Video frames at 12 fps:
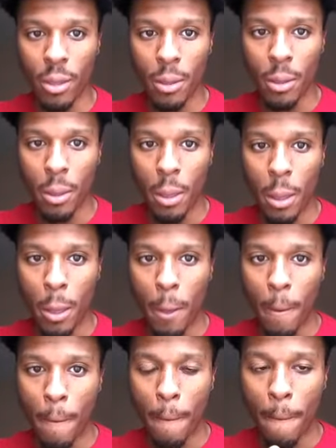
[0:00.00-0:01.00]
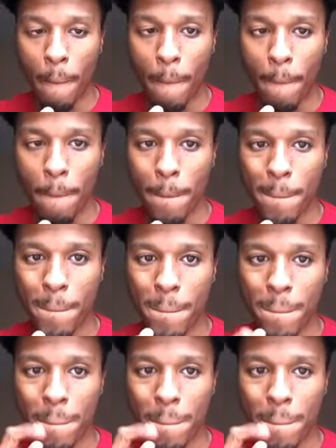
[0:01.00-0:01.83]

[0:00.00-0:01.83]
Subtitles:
Nothing is said.